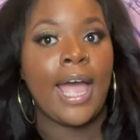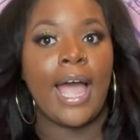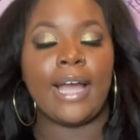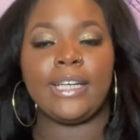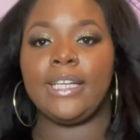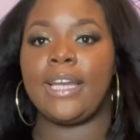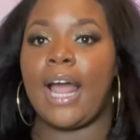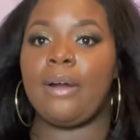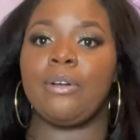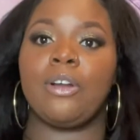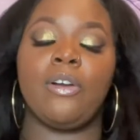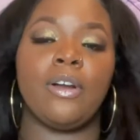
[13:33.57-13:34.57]
I did not
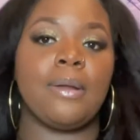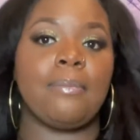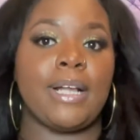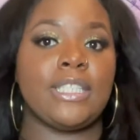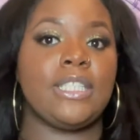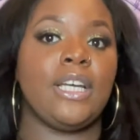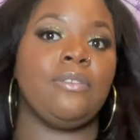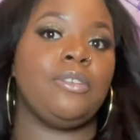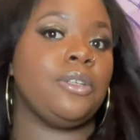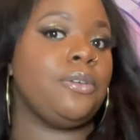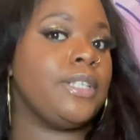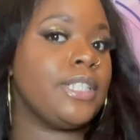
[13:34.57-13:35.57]
record myself
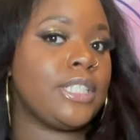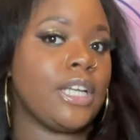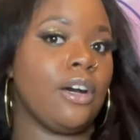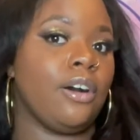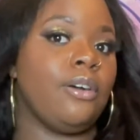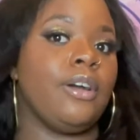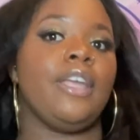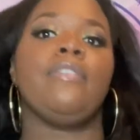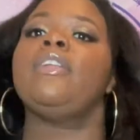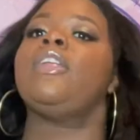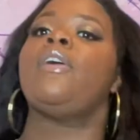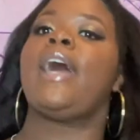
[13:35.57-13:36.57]
doing so,
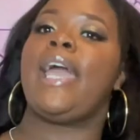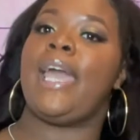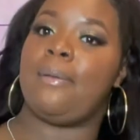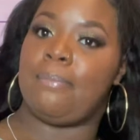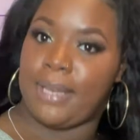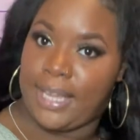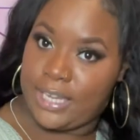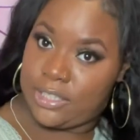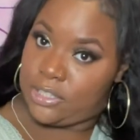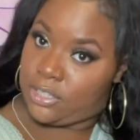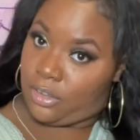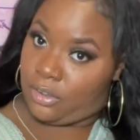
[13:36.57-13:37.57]
even though I had
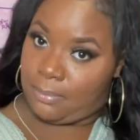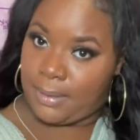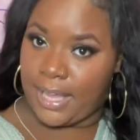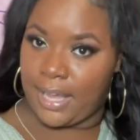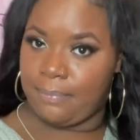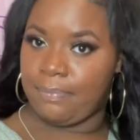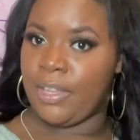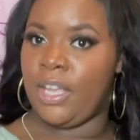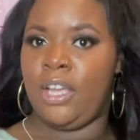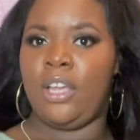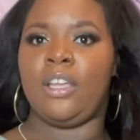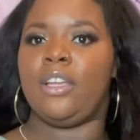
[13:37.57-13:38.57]
planned to, but
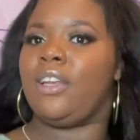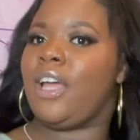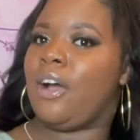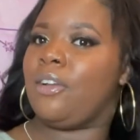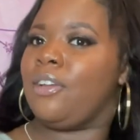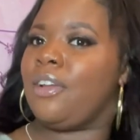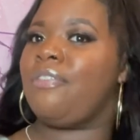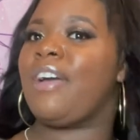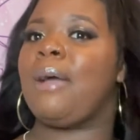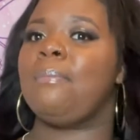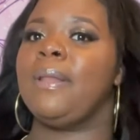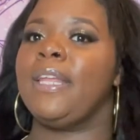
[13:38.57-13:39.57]
you know, you can
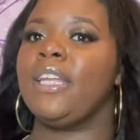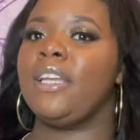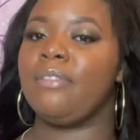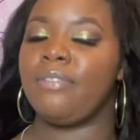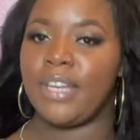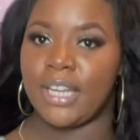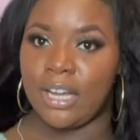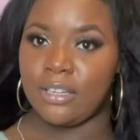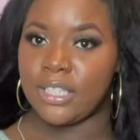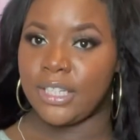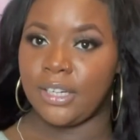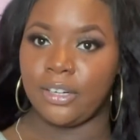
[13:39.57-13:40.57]
find plenty of
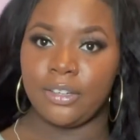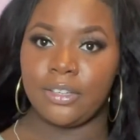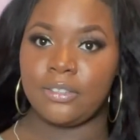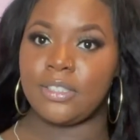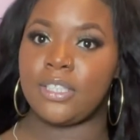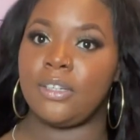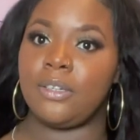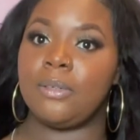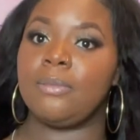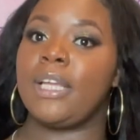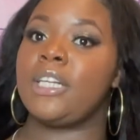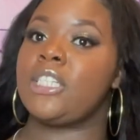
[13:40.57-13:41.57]
videos here on
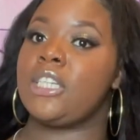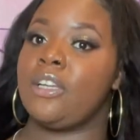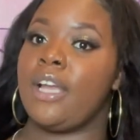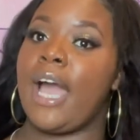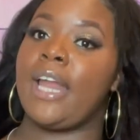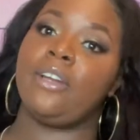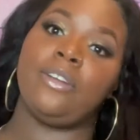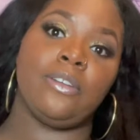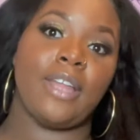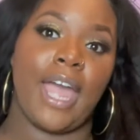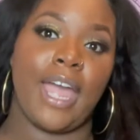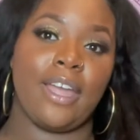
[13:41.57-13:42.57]
YouTube that'll show you how to do
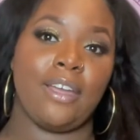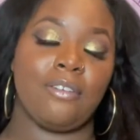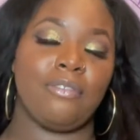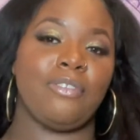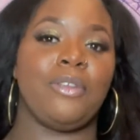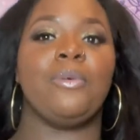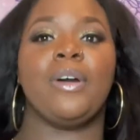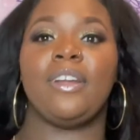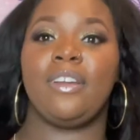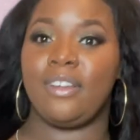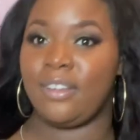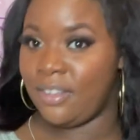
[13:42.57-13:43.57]
that if you want to